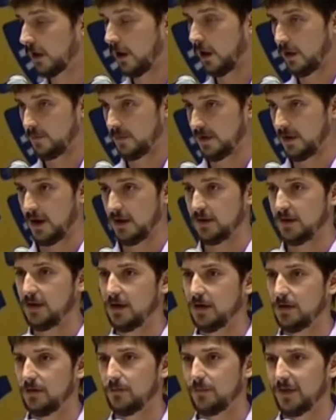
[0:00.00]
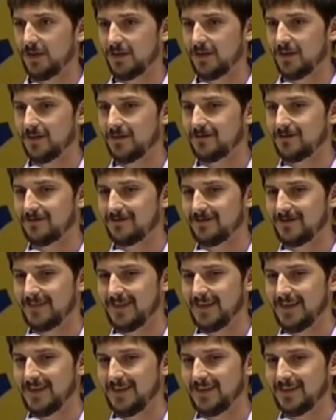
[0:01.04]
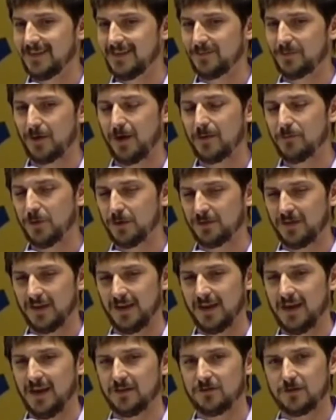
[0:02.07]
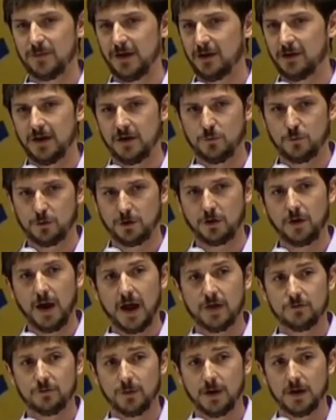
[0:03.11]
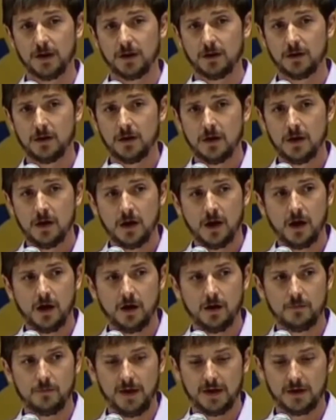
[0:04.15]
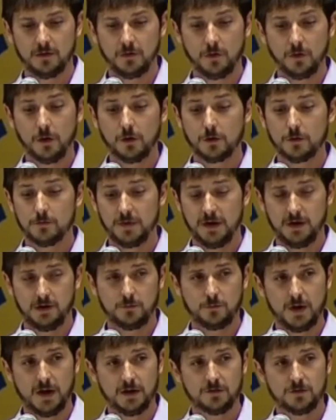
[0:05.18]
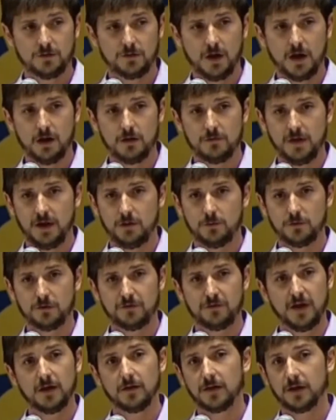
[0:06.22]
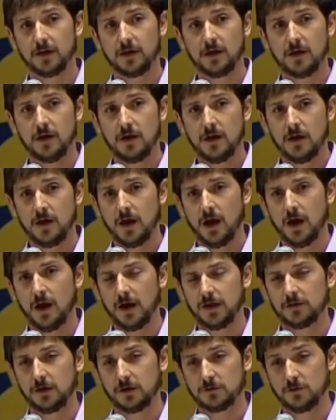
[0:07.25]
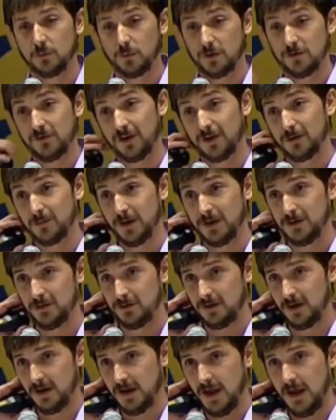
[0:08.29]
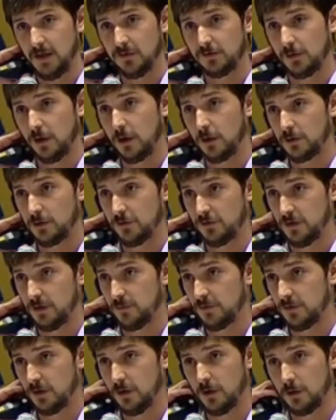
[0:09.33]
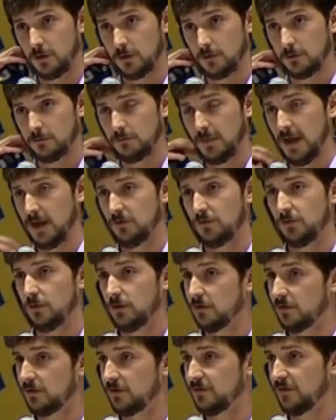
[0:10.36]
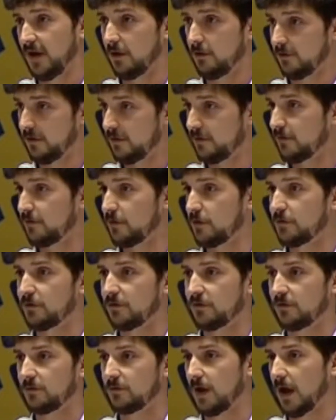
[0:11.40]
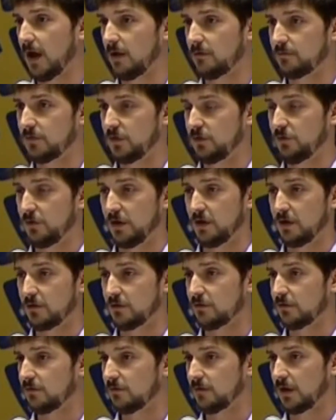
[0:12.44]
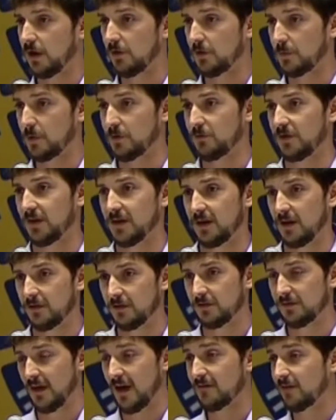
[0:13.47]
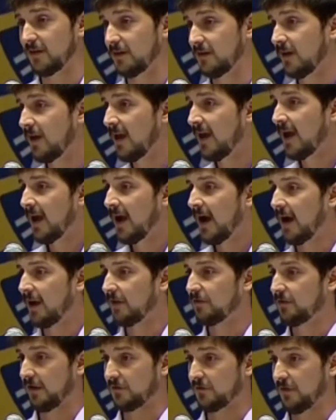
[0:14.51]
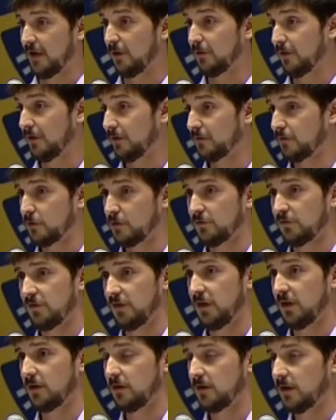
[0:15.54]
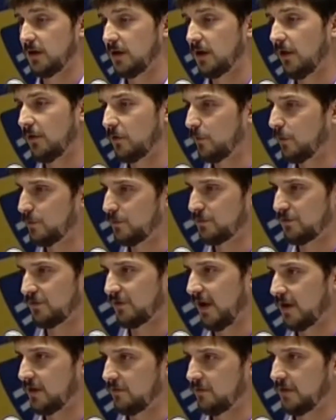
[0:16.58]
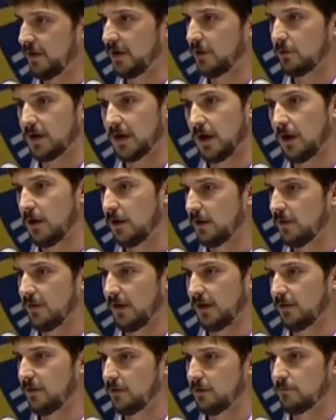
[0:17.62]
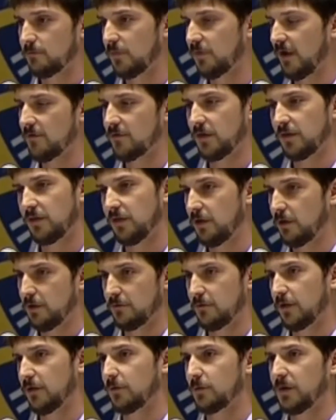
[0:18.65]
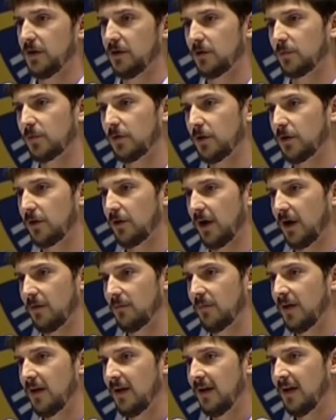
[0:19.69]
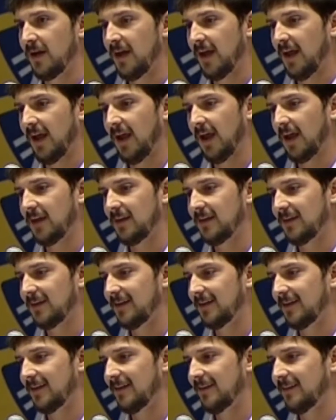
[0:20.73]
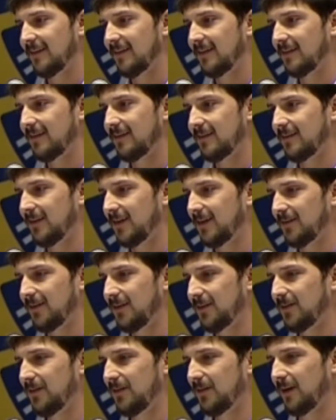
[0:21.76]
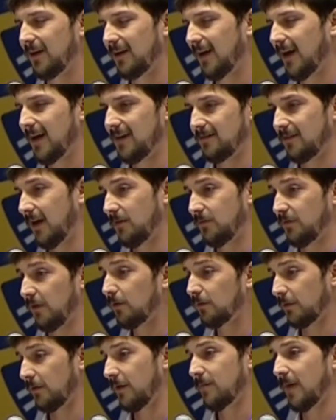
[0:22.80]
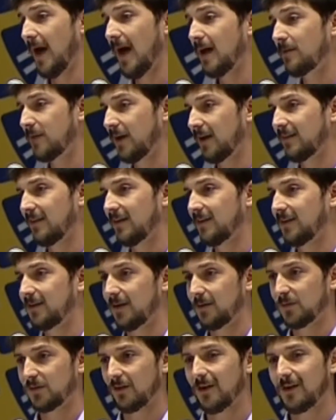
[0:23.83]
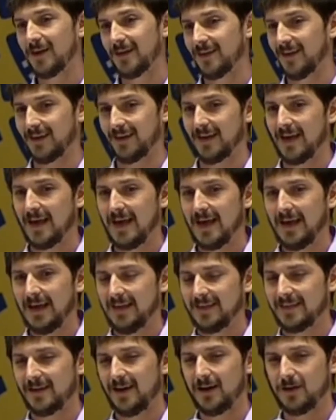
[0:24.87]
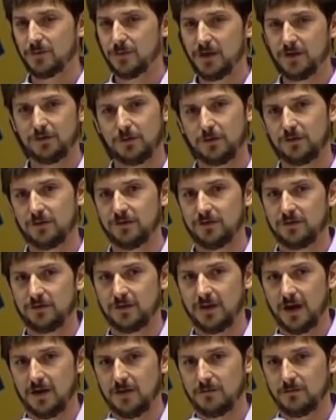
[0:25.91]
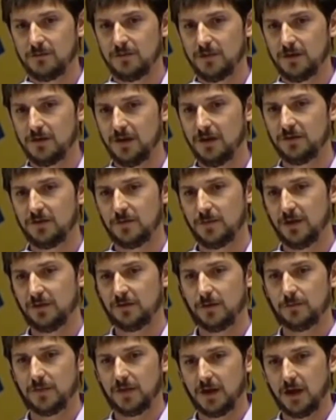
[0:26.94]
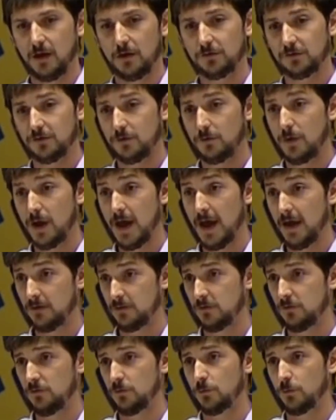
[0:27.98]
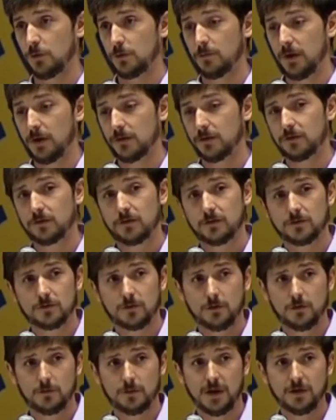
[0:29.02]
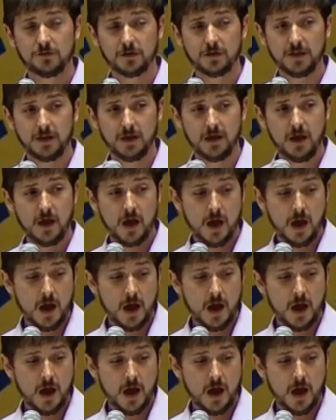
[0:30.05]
common idea. But the problem was that kids from the area weren't graduating. At alarming rates, they were failing. I talked to one gentleman who'd done 8 scholarships, and all 8 students had failed in the first 2 years. Another person had done 7. 6 failed in the first year, and another one was just kind of lingering on in like their 7th year of a 3-year program. And I felt really bad, but I said, I'm sorry, like it's not resources. There needs to be something else. So I had 2 more months. So basically,